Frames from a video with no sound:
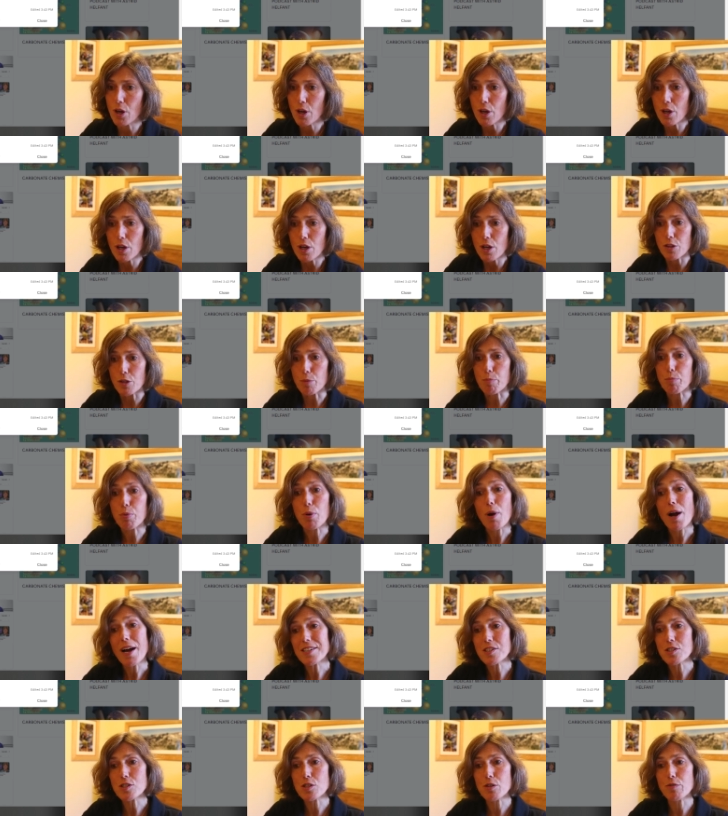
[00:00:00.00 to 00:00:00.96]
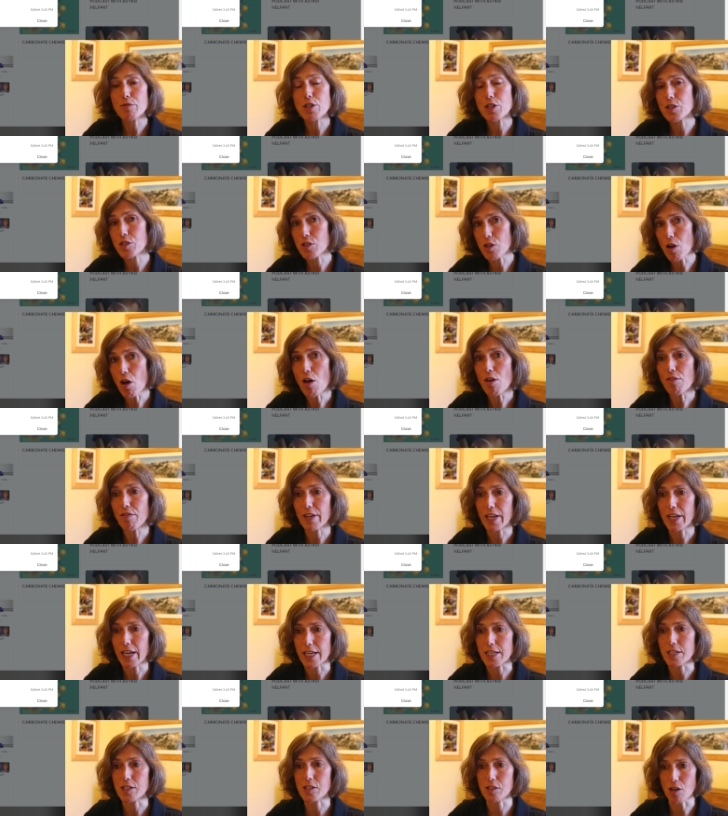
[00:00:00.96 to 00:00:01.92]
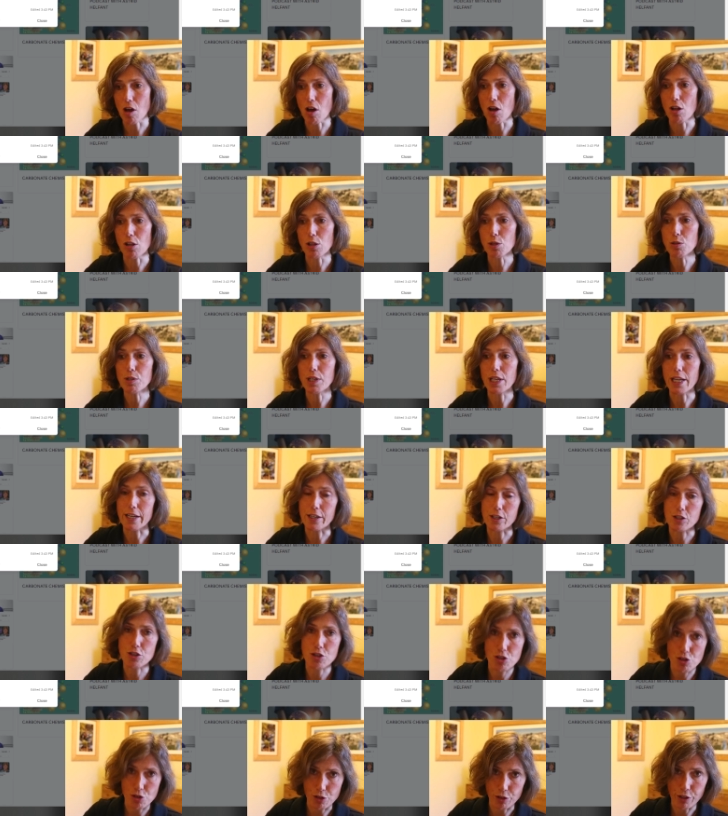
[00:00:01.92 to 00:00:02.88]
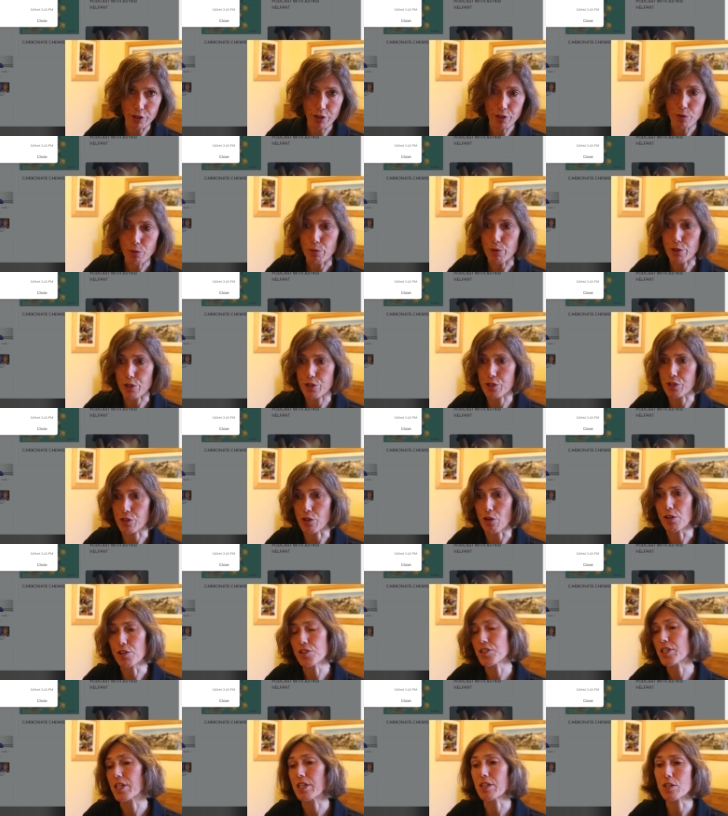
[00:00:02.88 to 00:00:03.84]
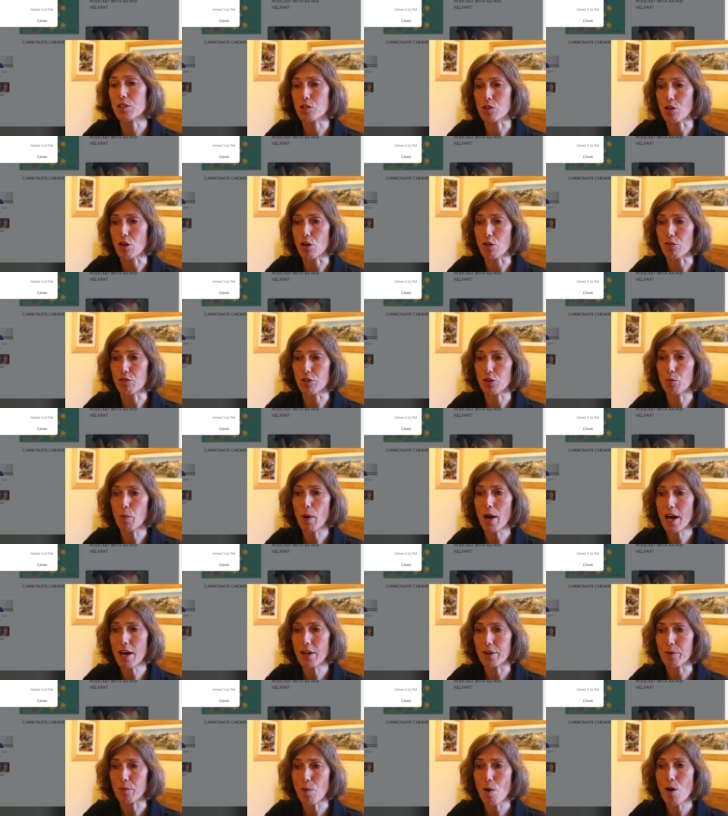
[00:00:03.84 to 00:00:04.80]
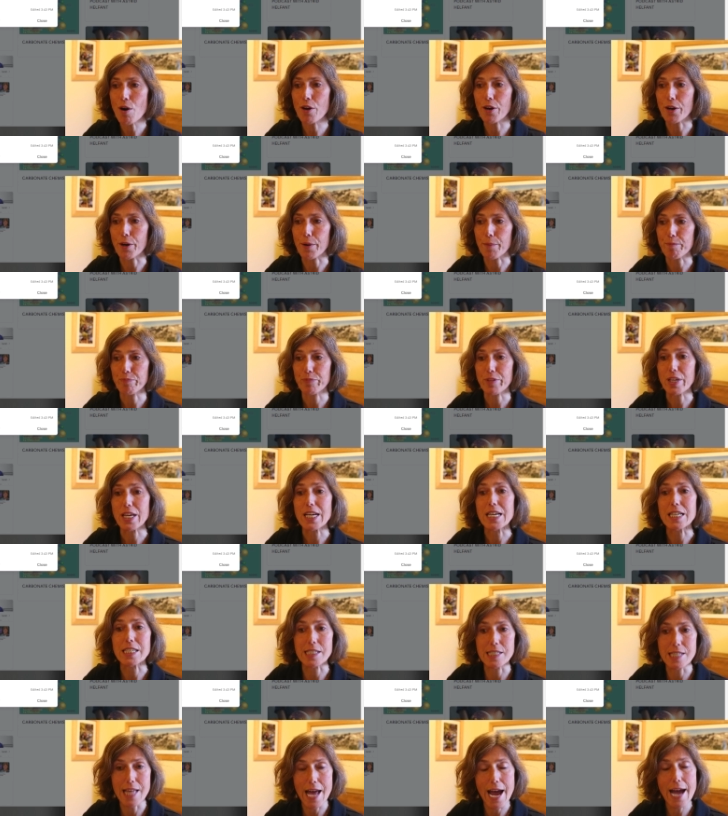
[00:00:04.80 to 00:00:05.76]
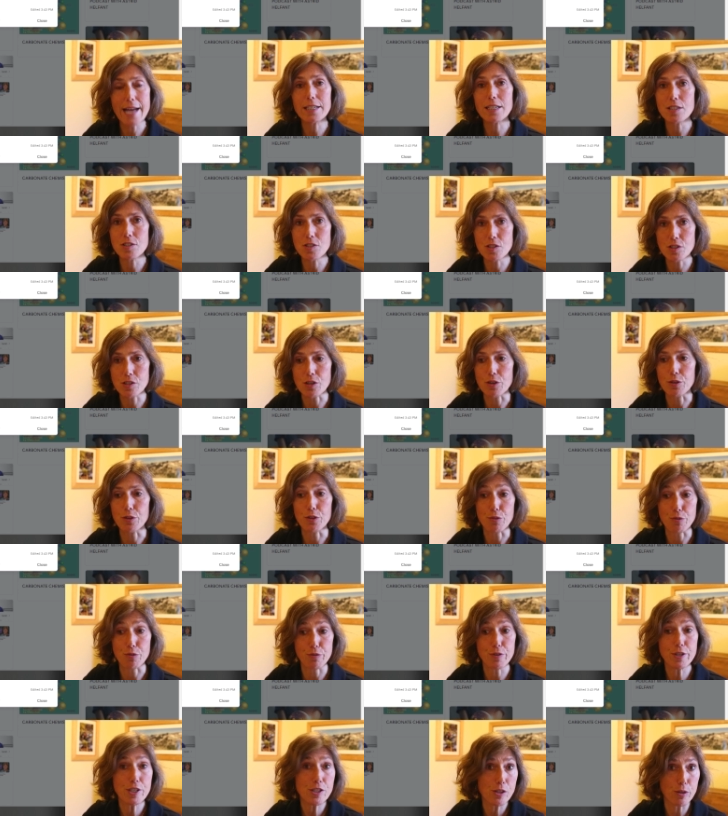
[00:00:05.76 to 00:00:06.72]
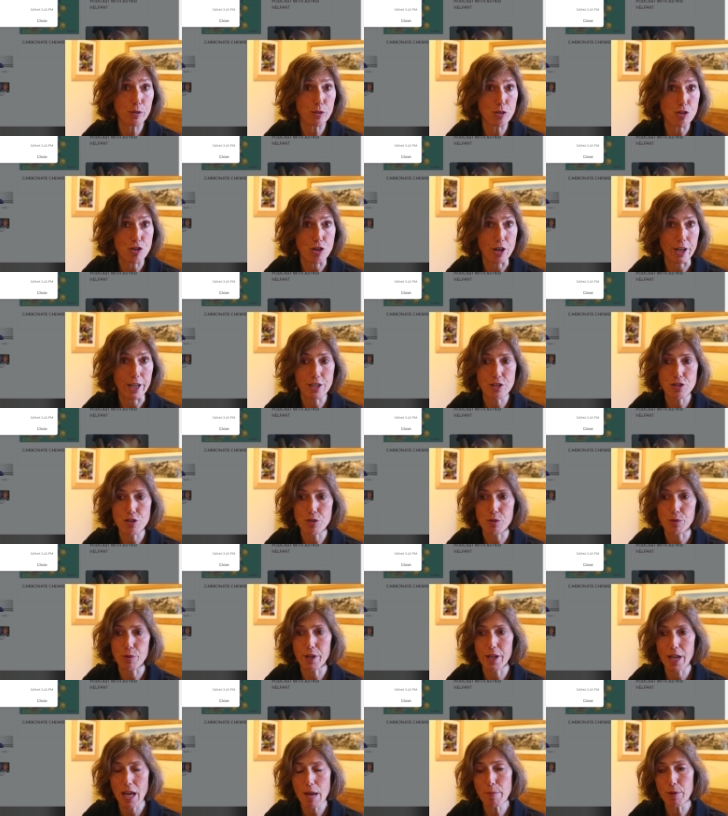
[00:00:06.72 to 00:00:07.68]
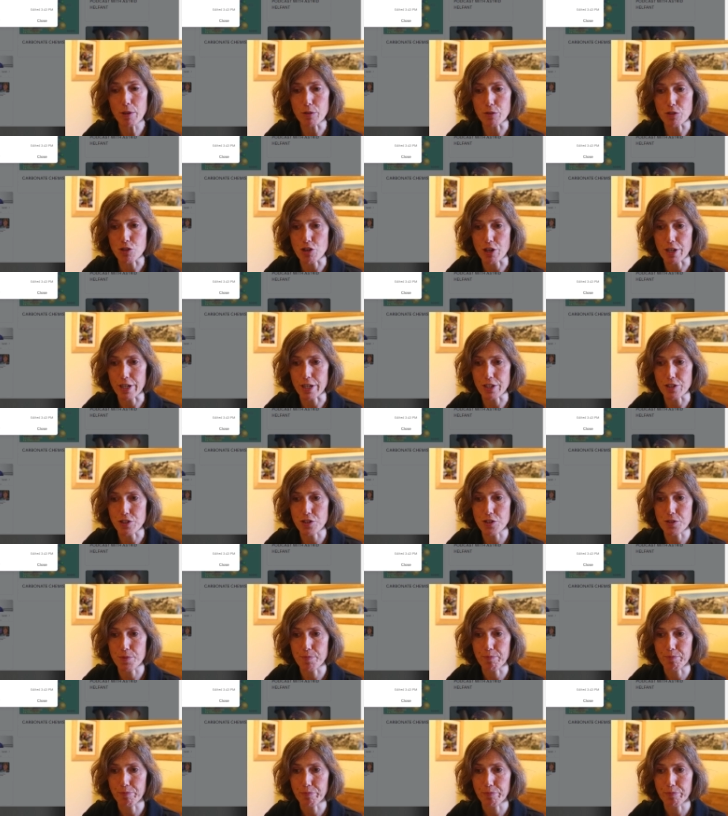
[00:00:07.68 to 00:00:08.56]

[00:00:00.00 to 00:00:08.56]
The process of dissolving a solute like sugar or salt in the solvent water. Is that considered a physical change or a chemical change?